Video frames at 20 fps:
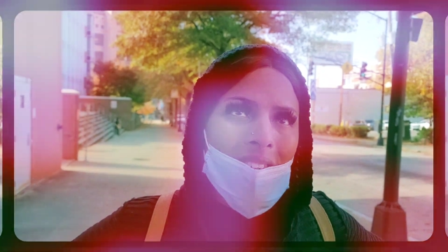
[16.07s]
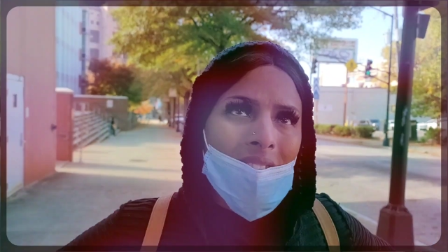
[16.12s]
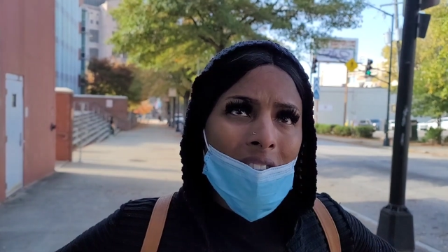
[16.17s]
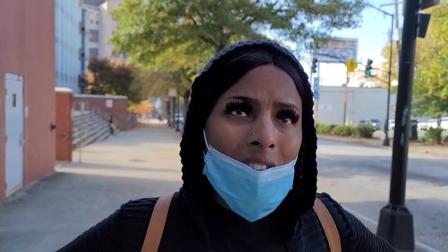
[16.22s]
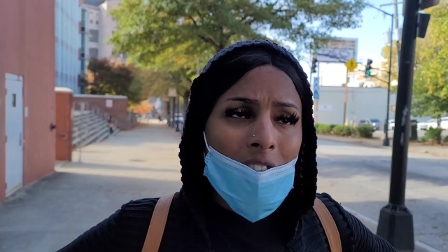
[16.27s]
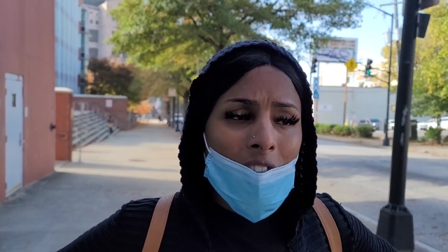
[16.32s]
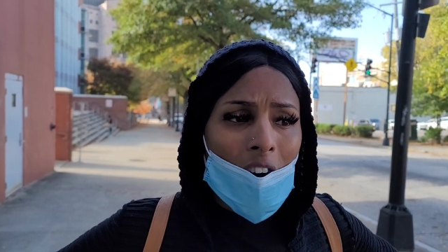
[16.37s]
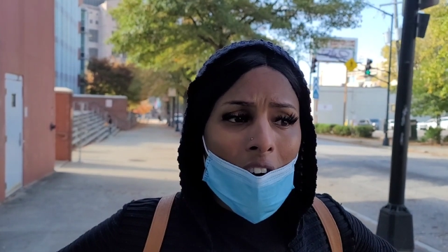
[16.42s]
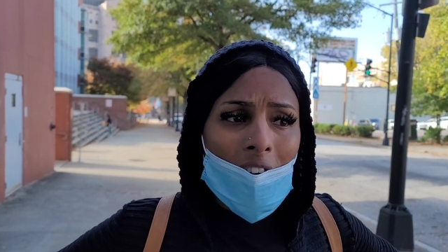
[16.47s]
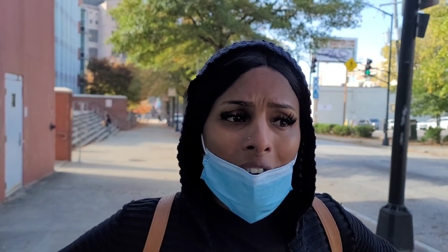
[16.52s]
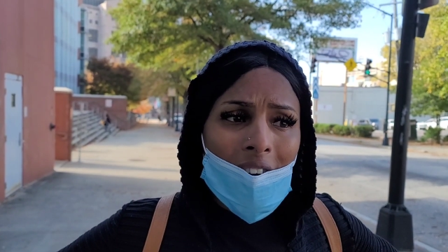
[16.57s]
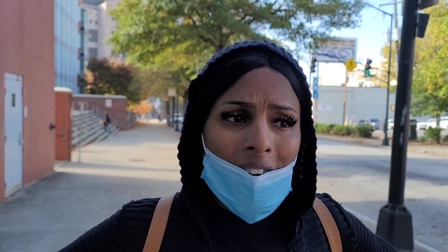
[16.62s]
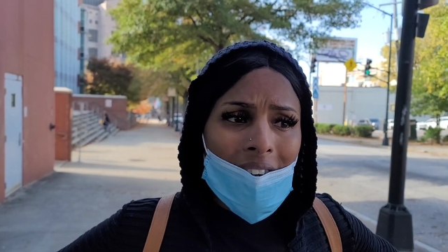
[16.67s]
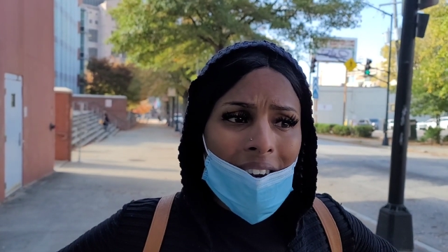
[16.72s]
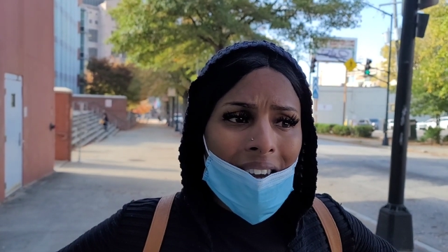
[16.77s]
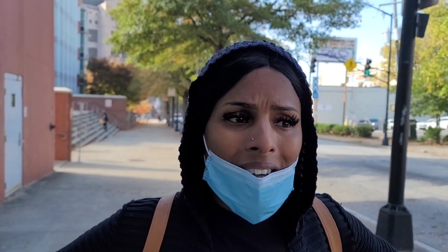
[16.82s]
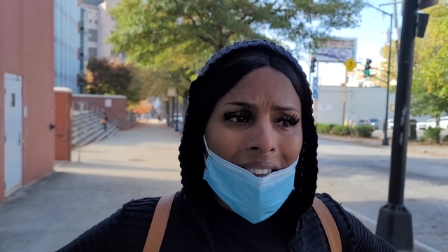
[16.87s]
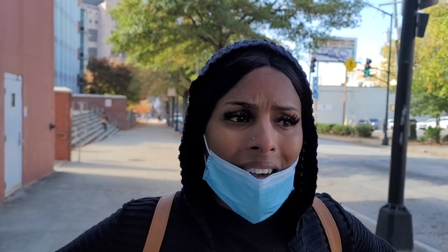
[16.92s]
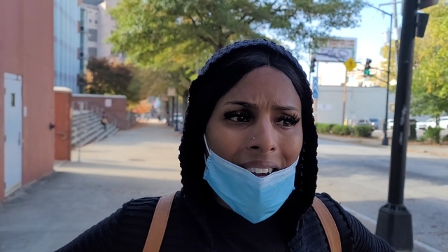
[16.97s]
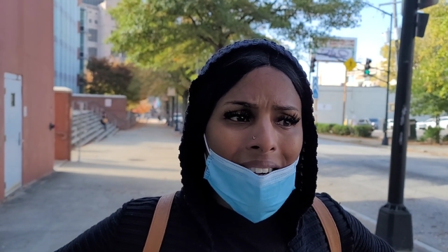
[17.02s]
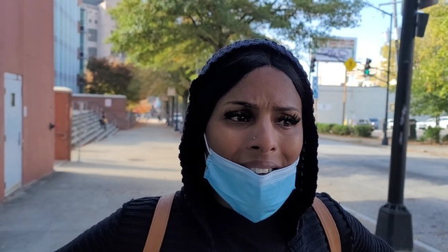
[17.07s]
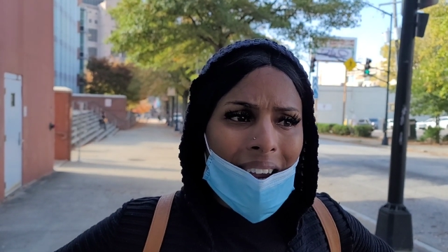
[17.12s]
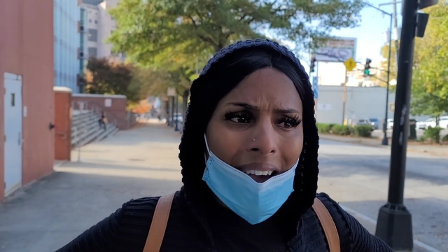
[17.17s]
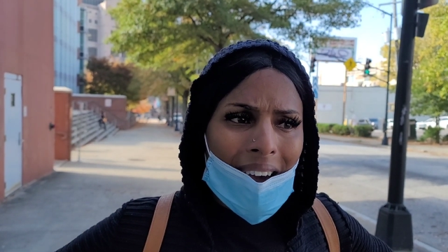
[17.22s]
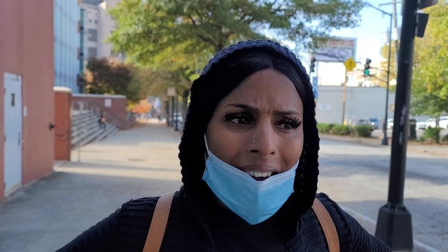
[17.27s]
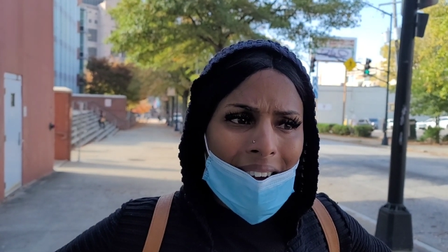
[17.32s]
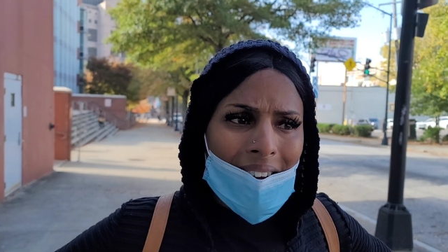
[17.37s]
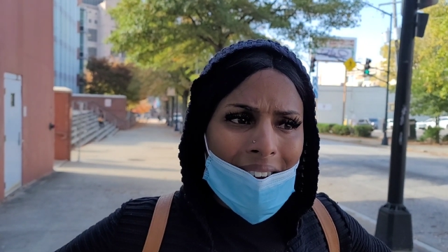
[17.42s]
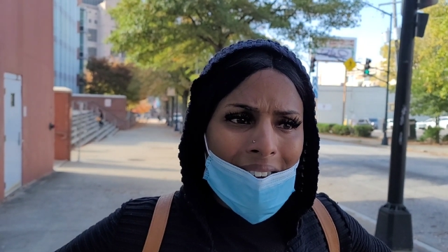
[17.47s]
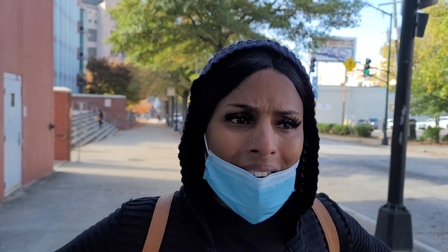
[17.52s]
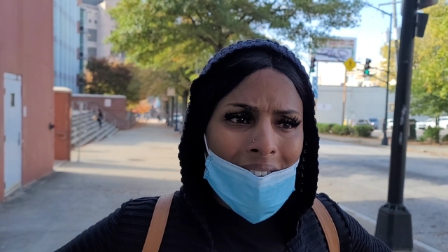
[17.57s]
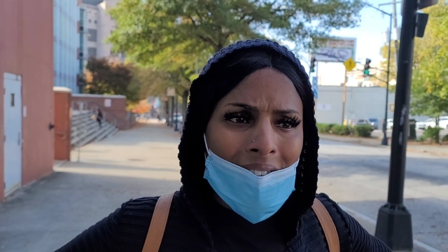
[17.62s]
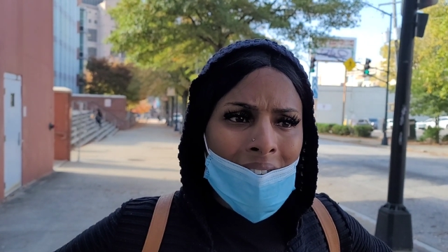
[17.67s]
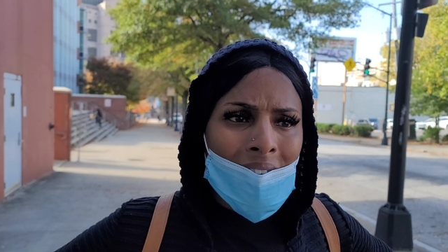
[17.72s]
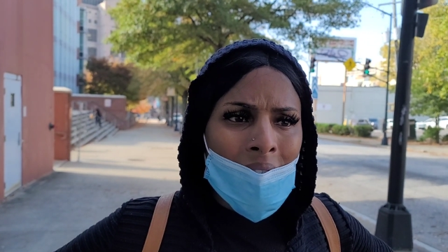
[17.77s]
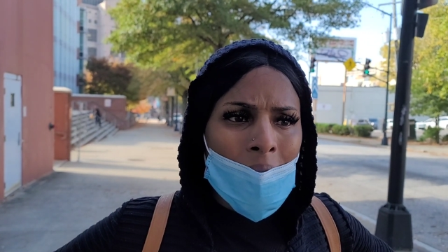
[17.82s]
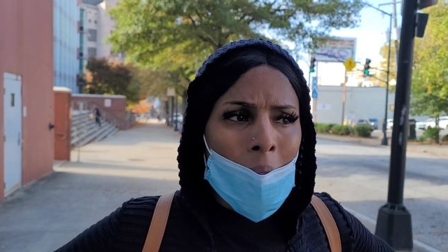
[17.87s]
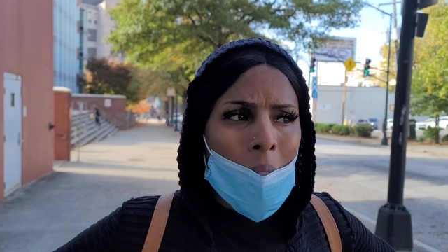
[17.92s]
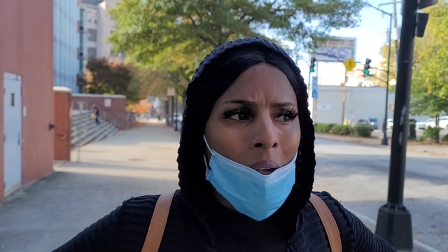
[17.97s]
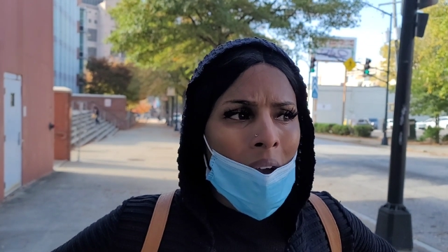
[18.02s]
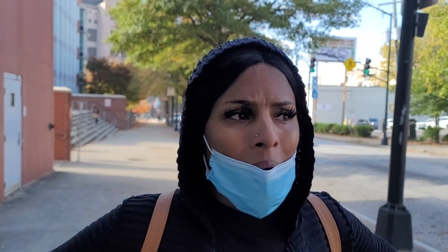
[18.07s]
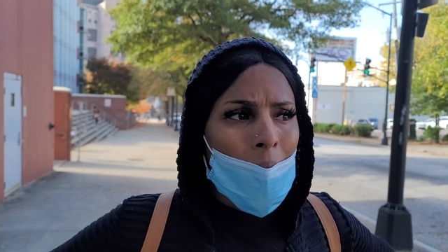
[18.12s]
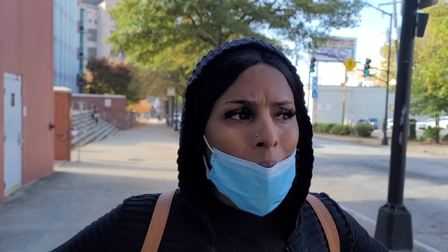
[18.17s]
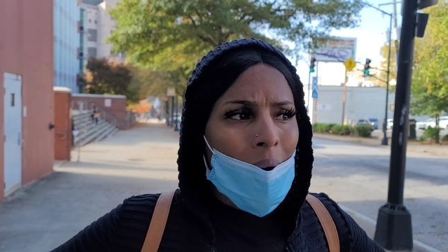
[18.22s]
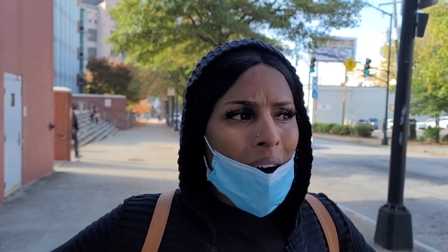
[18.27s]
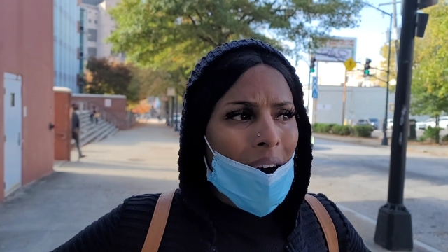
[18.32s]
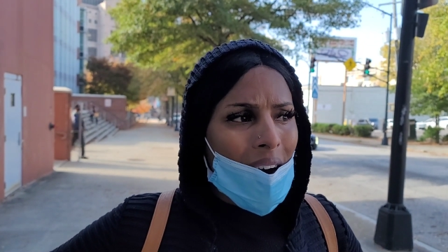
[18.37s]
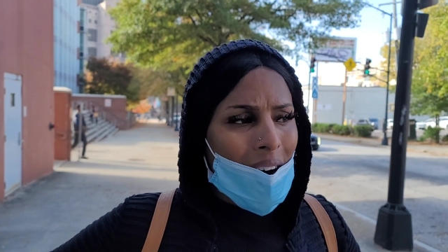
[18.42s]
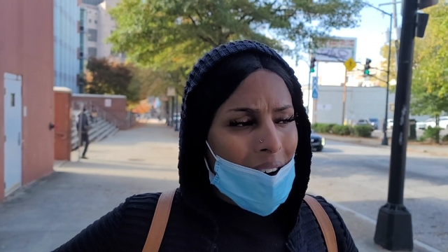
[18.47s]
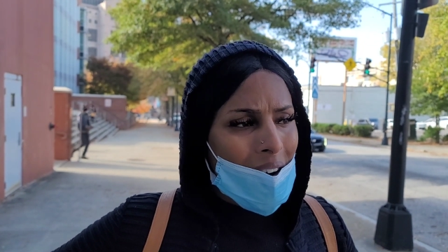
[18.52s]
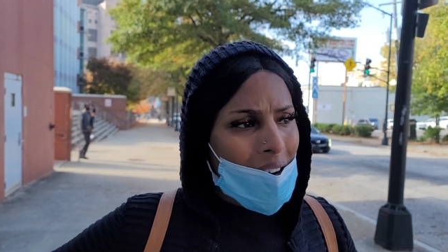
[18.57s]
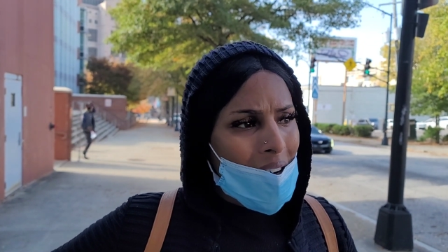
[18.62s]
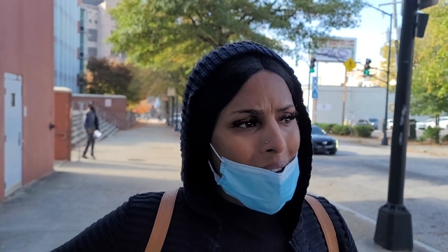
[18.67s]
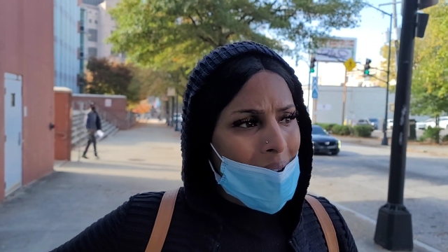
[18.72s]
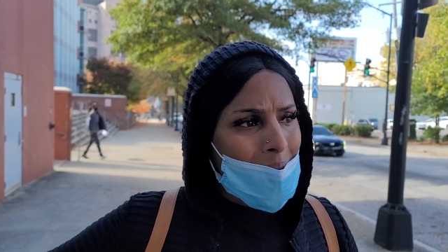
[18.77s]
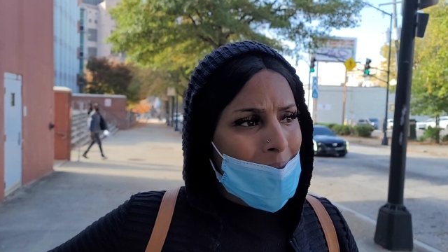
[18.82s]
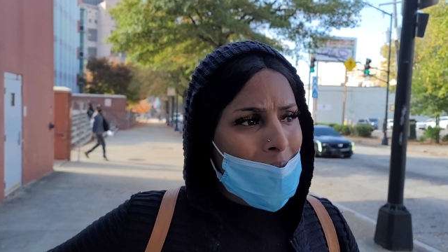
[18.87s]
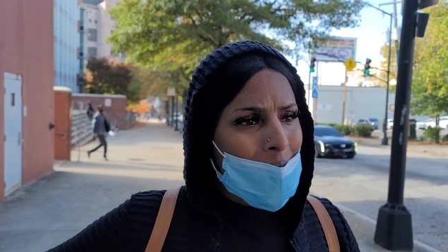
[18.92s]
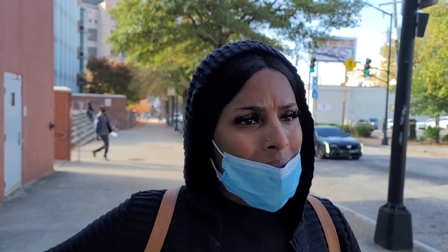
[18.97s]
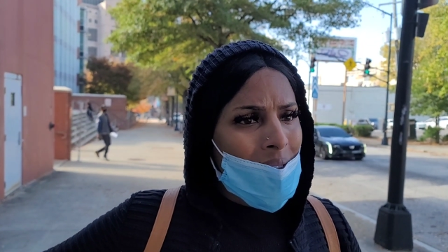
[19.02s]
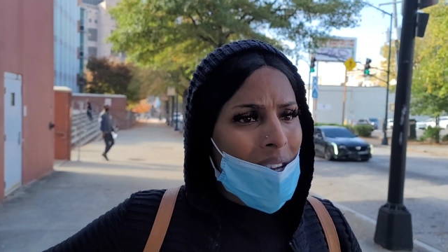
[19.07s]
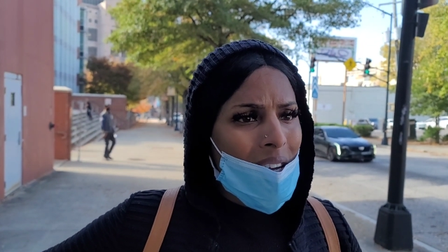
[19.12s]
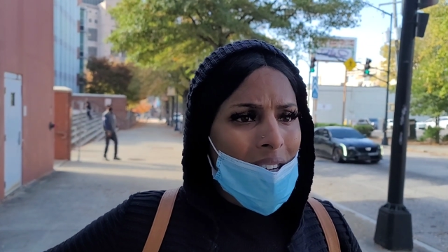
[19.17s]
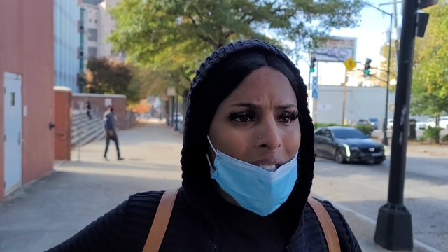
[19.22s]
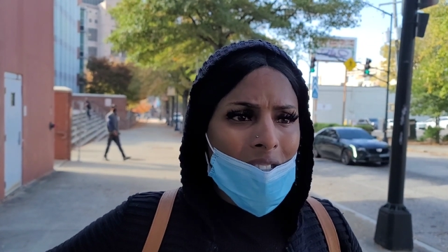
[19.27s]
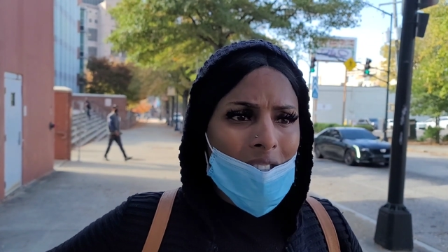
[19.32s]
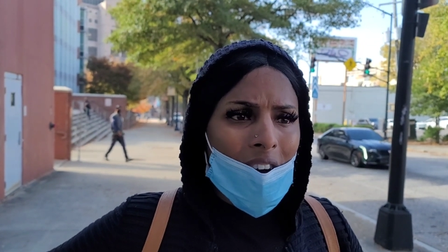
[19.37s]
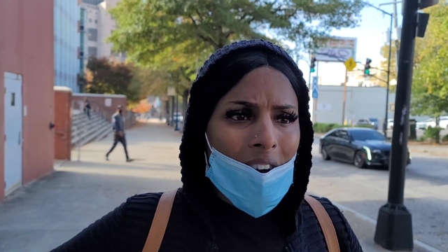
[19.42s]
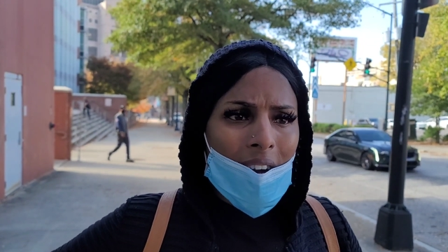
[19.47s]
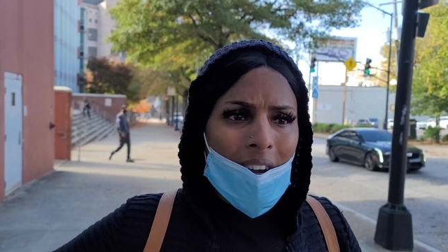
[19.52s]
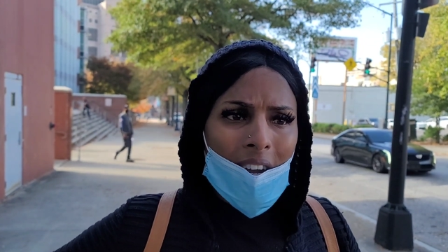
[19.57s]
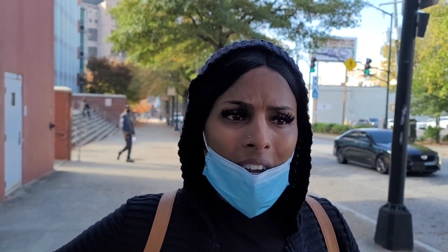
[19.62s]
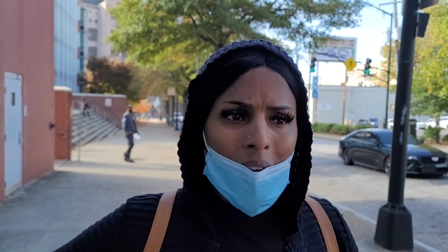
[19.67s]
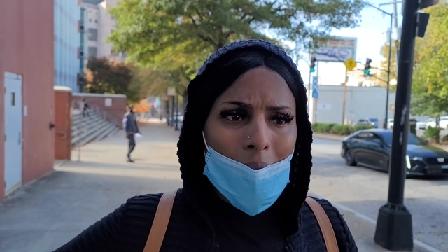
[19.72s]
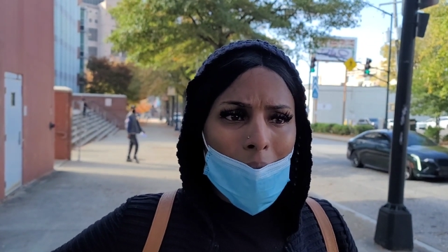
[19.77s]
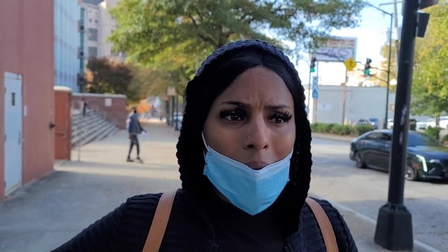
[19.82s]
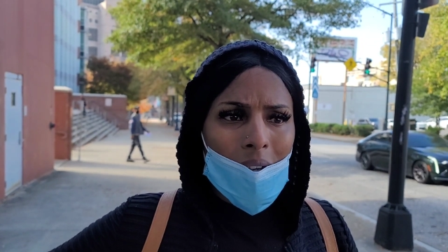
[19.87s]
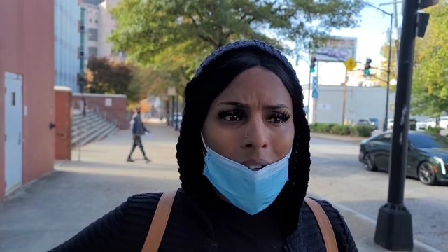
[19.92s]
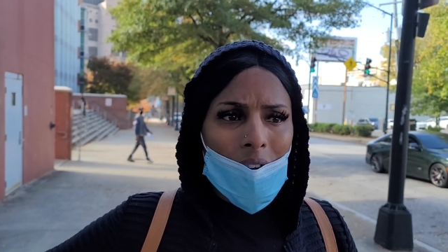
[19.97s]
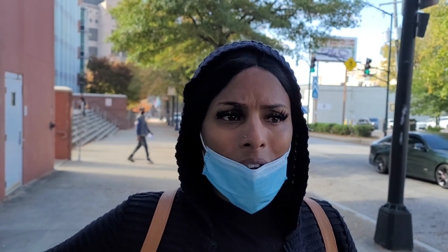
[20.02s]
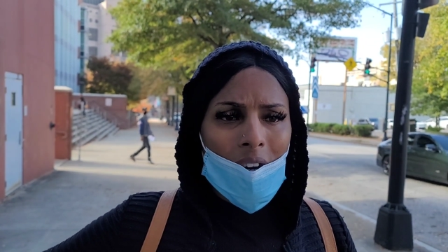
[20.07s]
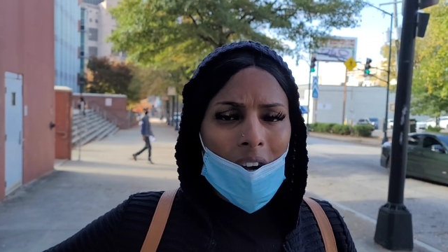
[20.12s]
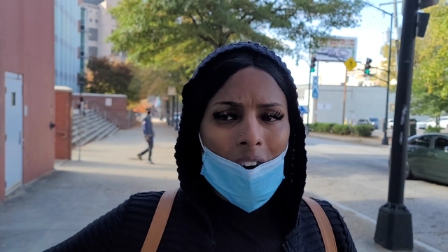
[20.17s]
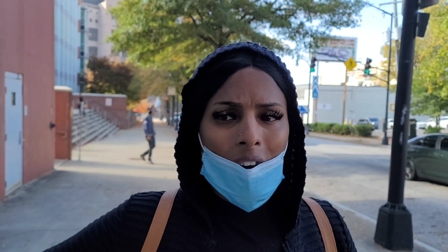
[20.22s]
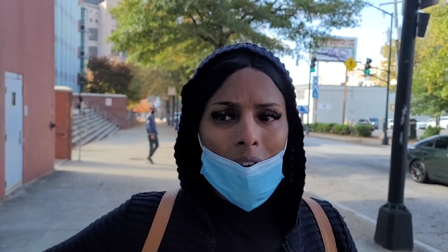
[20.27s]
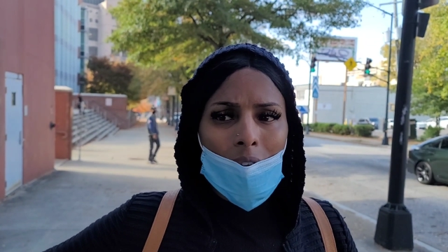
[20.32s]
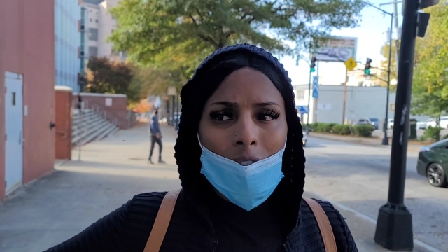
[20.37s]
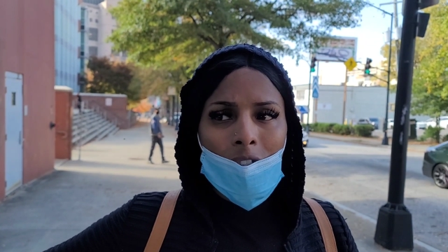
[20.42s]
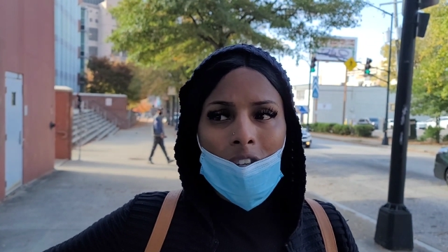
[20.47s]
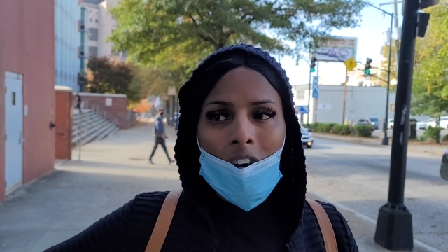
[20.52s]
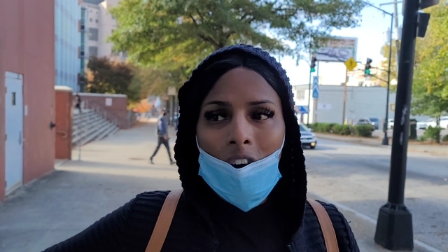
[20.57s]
actually younger than that, like nine. But um, yeah, it started hitting, you know.